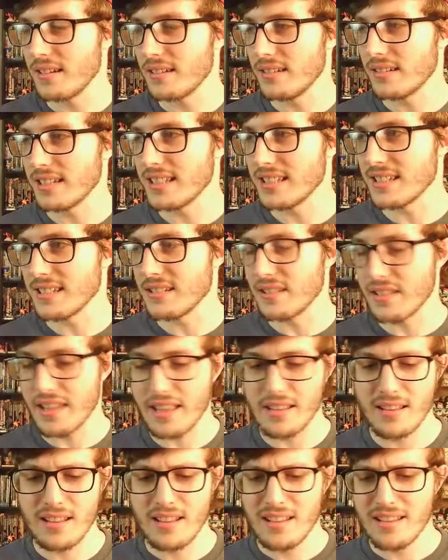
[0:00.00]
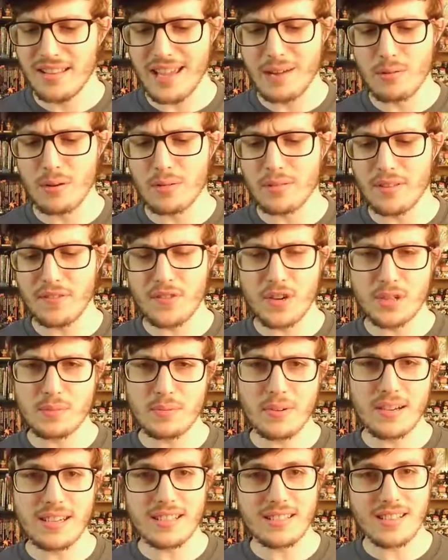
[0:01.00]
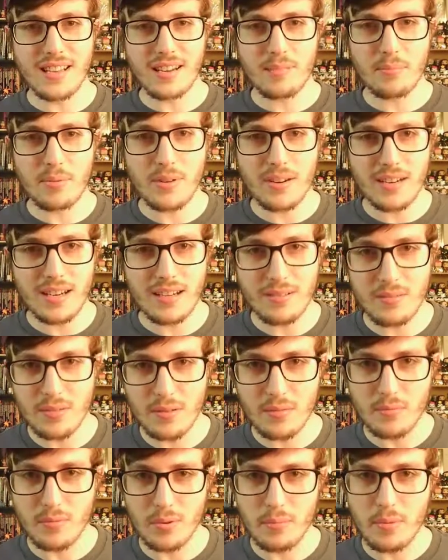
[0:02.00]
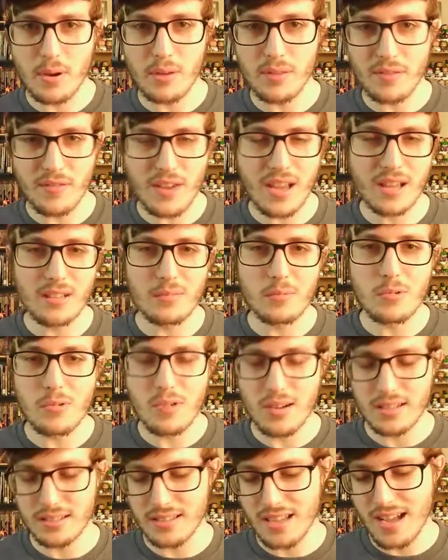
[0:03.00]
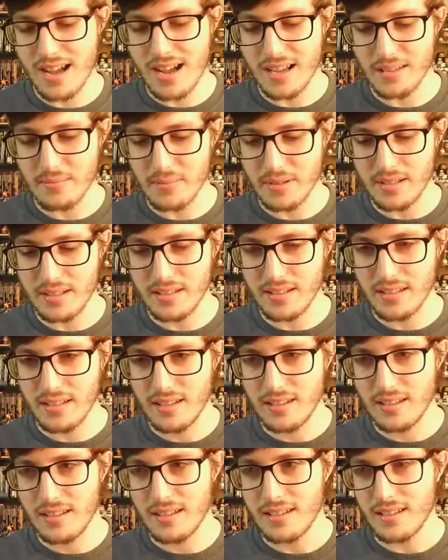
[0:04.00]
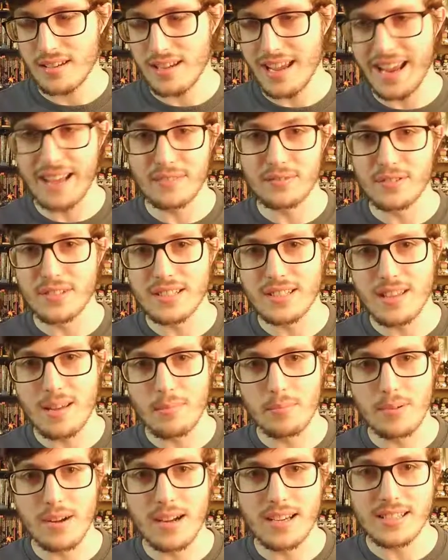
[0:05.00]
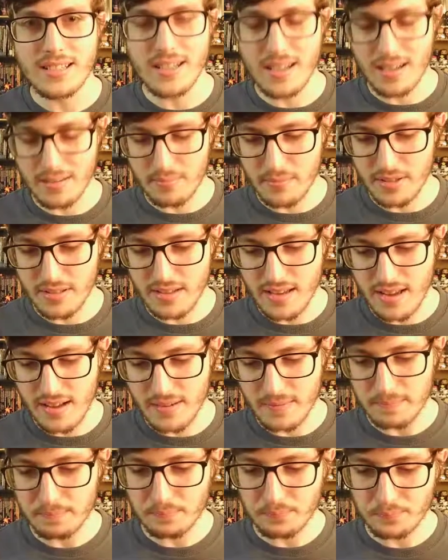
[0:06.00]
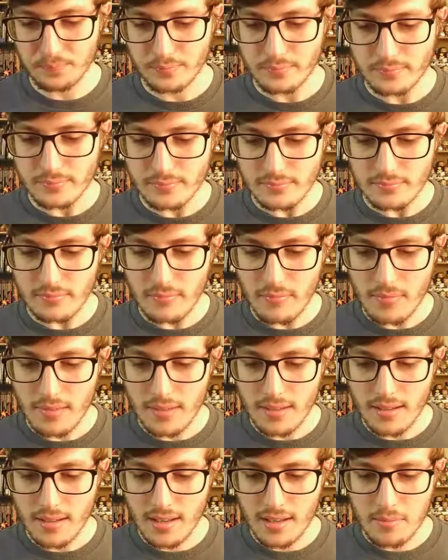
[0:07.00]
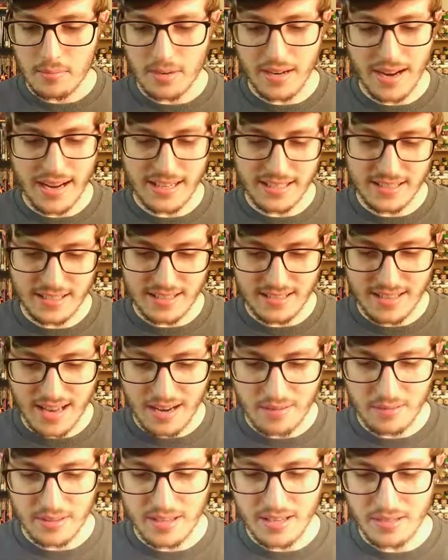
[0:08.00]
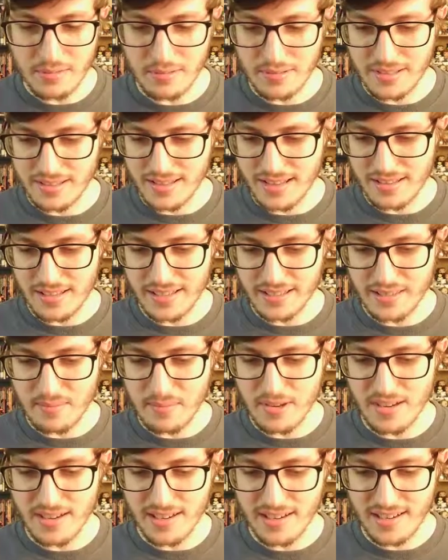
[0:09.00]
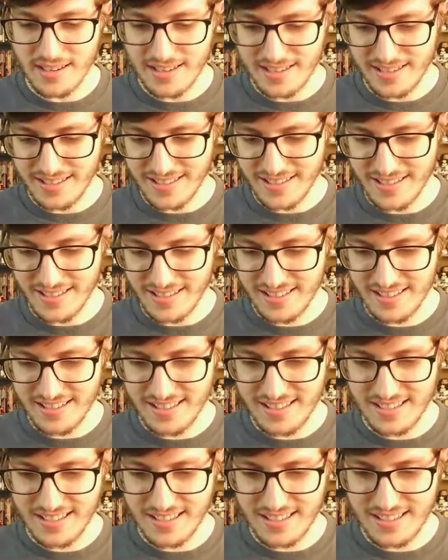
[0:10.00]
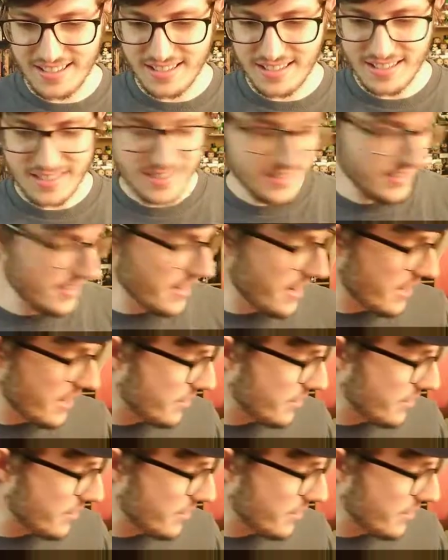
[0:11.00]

because they were the first printing and second printing were both available online, but and for the same price on Midtown. But I just decided with this one because I liked it better. So yeah,